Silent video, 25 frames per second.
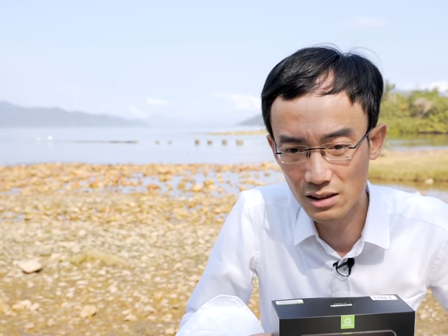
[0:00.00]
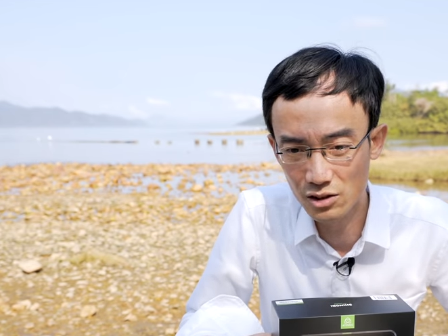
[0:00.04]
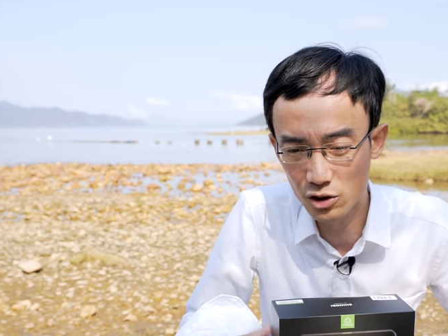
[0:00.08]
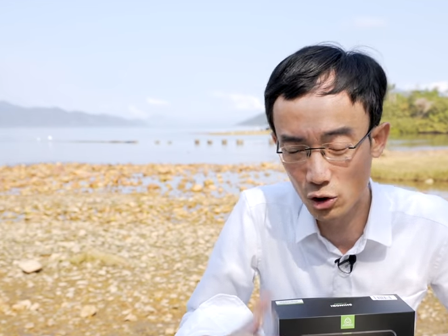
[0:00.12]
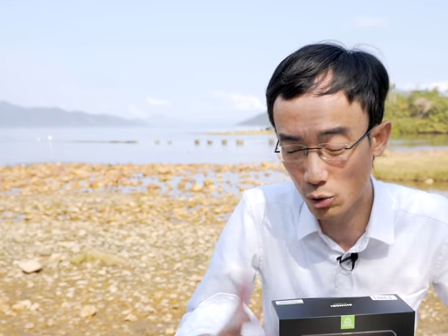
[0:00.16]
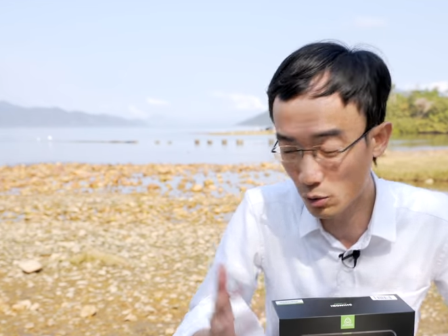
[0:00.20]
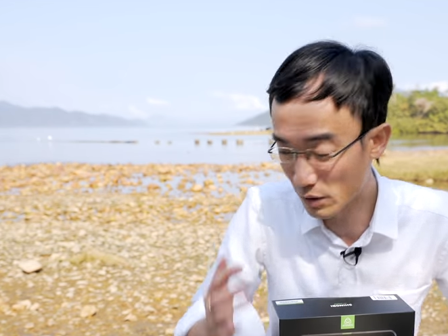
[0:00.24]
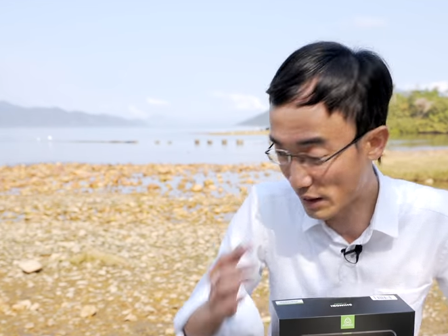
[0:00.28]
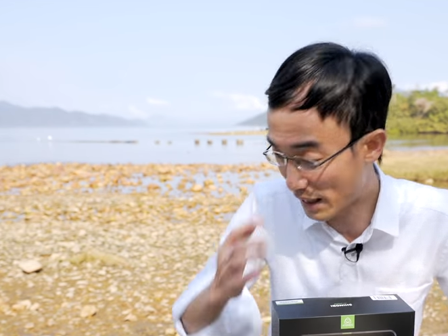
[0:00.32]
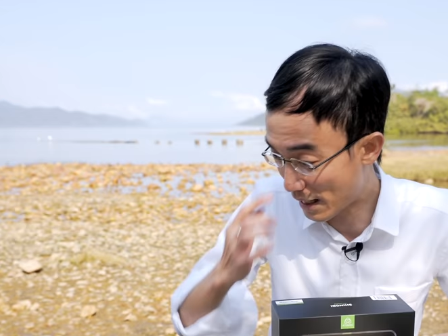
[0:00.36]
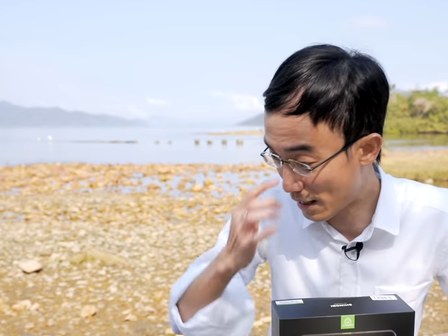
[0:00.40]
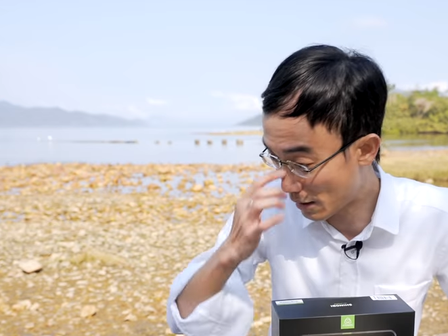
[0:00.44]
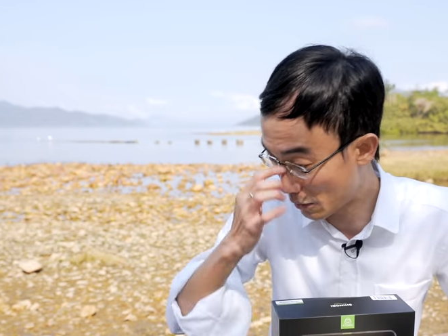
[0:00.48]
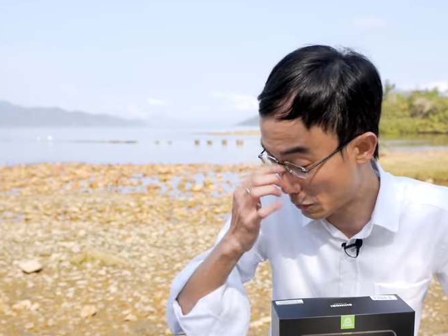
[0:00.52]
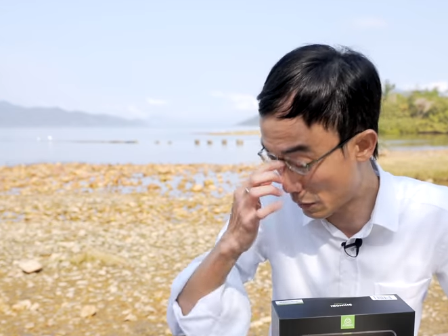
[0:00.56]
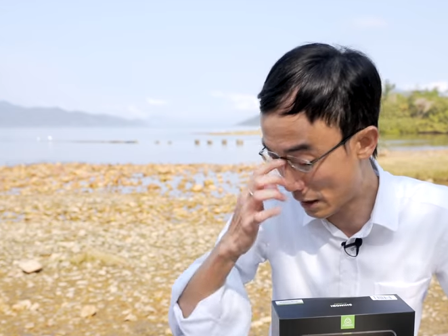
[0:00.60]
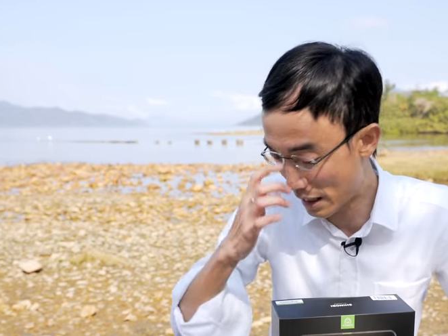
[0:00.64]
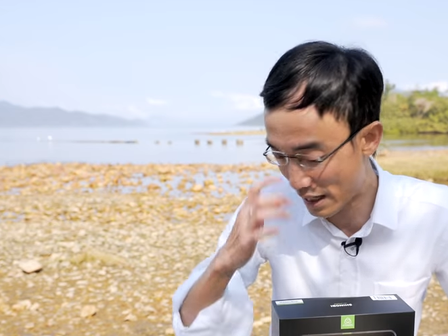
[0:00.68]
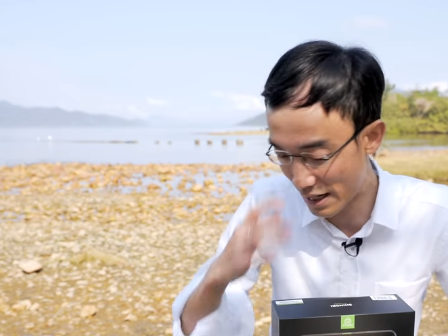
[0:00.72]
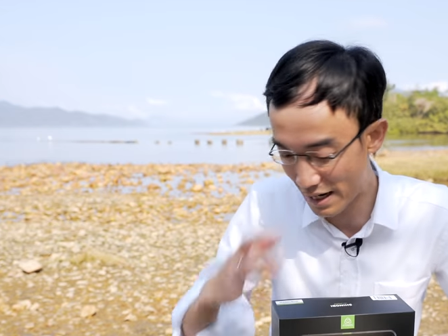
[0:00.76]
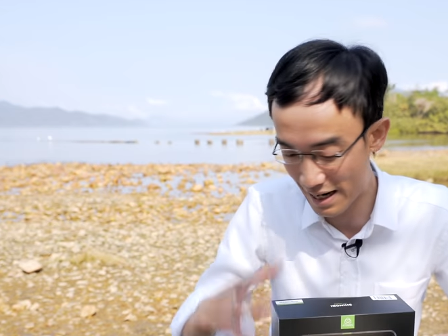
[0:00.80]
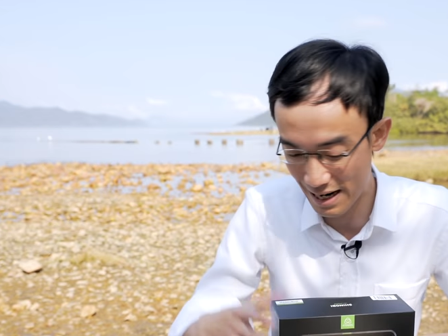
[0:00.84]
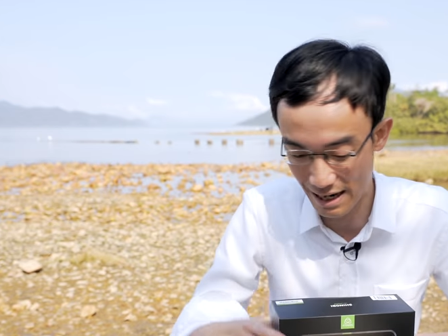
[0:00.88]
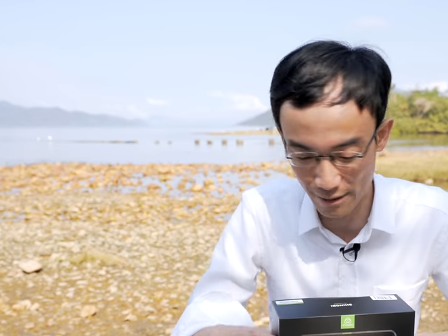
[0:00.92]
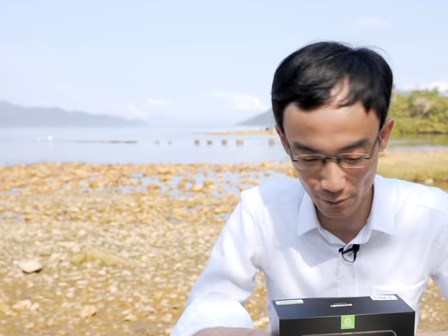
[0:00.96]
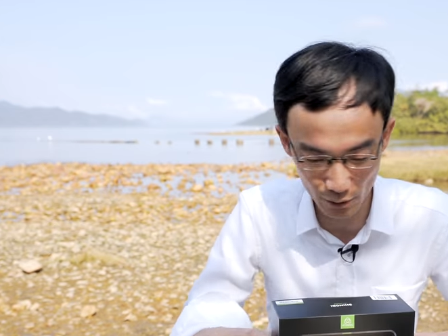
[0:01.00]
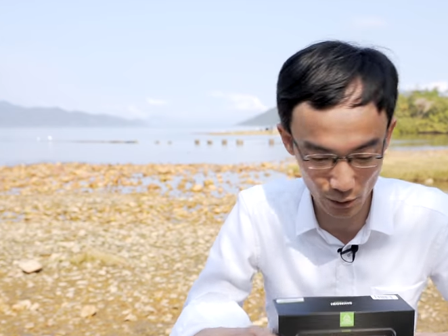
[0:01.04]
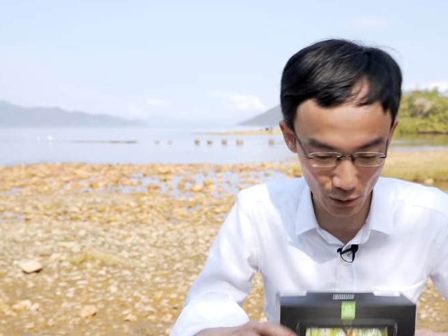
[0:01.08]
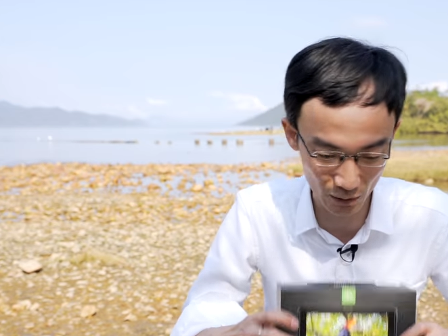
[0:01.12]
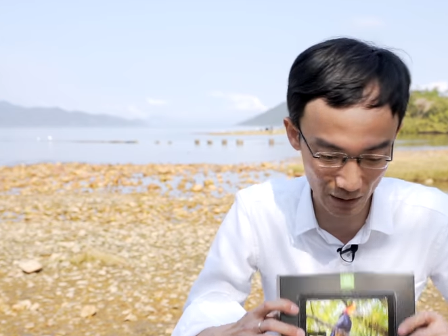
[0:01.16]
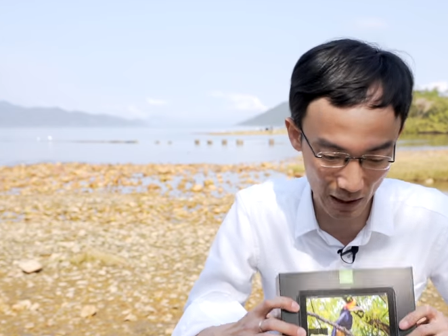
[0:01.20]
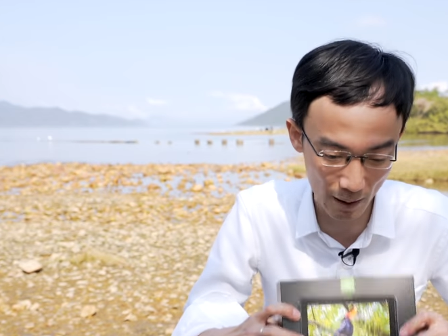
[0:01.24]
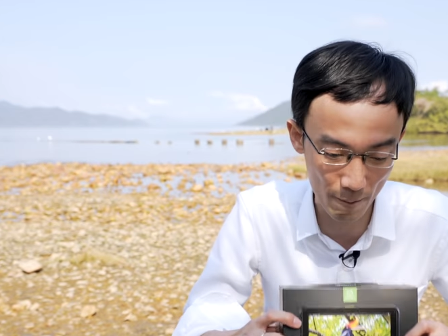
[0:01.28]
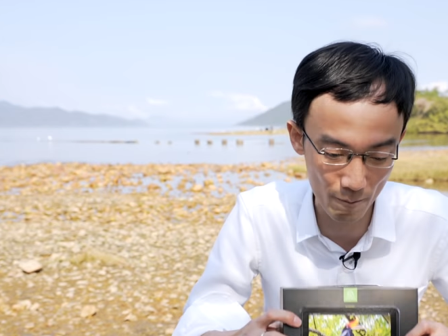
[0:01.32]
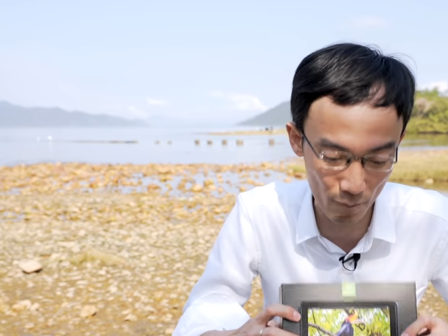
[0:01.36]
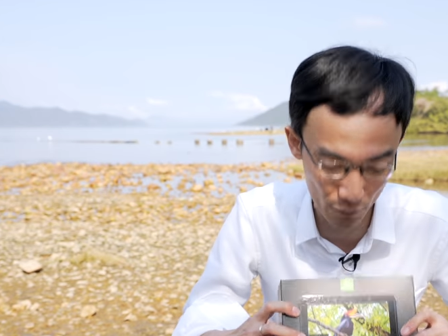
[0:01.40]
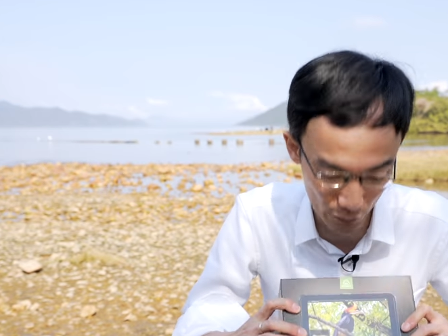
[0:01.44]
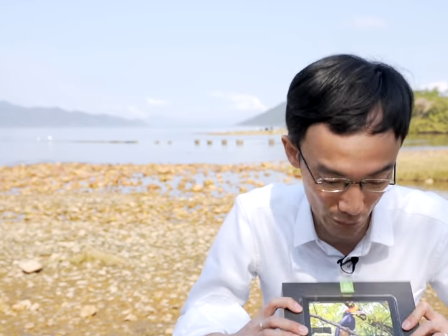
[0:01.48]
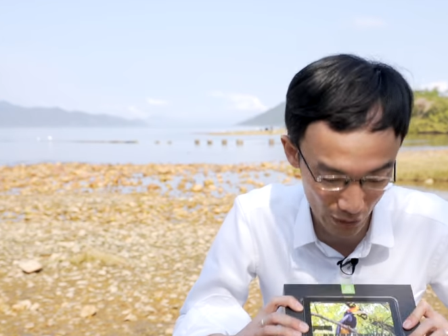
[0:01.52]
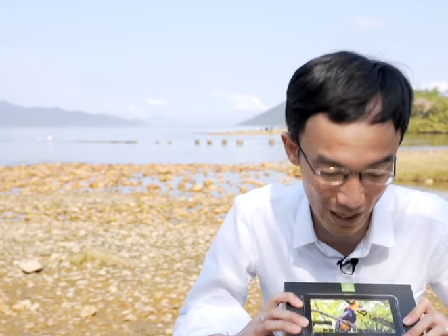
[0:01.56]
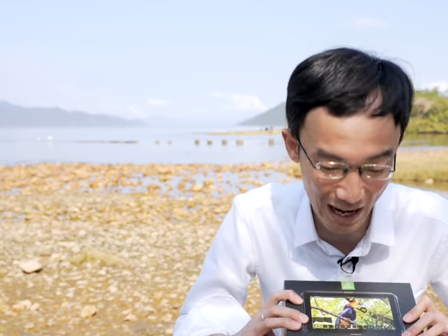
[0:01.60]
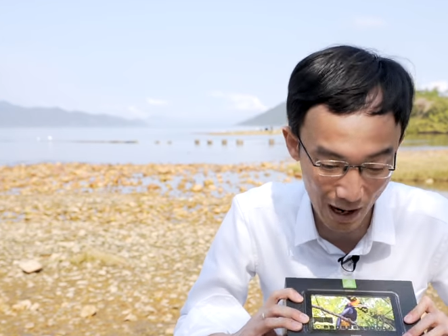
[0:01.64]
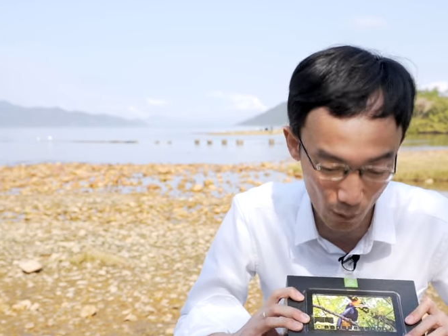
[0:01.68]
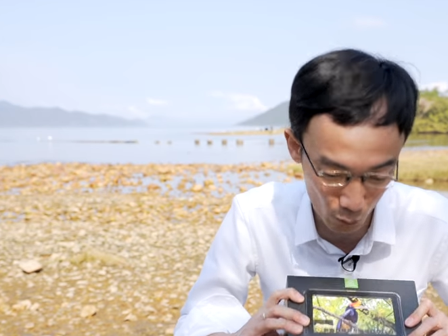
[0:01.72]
So now I have to come